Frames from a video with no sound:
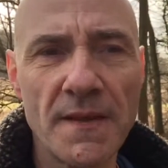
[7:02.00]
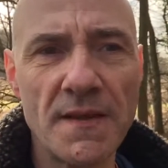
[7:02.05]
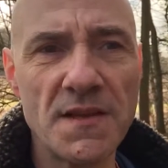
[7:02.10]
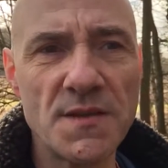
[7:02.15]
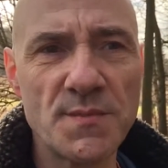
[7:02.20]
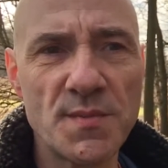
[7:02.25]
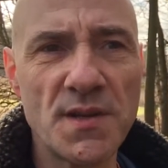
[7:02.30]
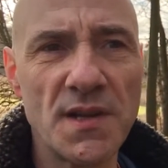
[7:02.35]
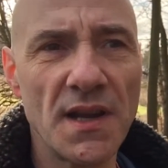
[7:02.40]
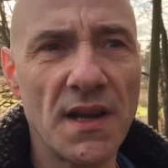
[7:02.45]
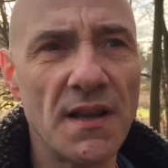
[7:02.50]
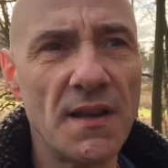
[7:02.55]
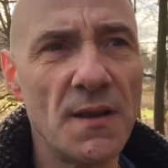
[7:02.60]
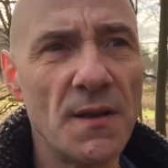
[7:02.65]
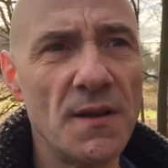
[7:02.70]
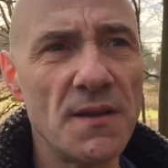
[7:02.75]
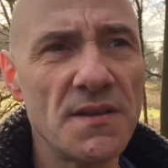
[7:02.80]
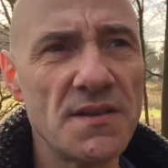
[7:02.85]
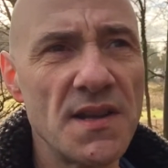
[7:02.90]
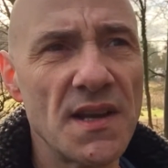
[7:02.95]
This
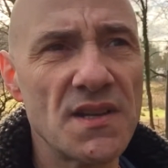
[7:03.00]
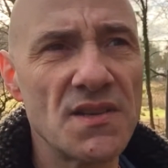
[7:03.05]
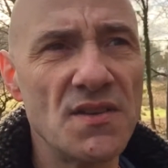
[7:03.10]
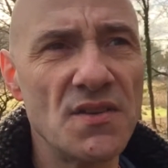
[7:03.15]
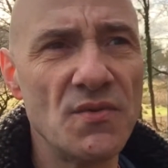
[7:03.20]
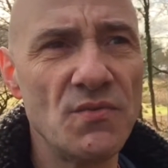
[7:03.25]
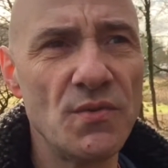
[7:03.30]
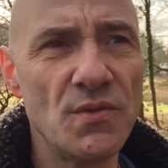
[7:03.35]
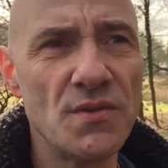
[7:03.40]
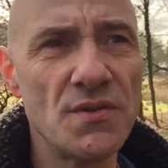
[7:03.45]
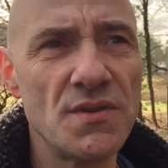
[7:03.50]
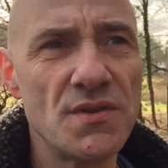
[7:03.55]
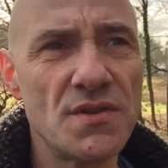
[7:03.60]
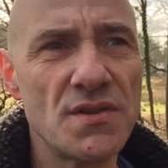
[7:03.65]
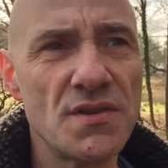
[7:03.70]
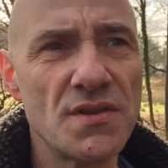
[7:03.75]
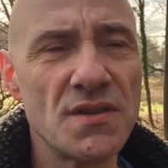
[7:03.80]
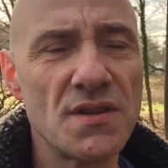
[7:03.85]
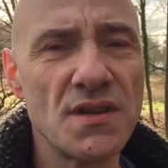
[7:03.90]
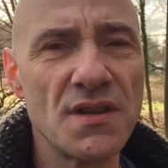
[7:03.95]
particular section of the
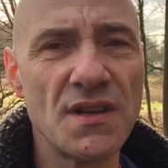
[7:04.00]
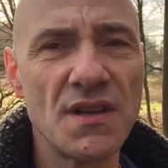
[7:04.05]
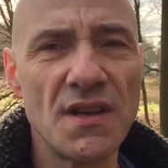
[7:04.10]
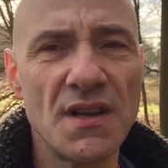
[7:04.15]
woods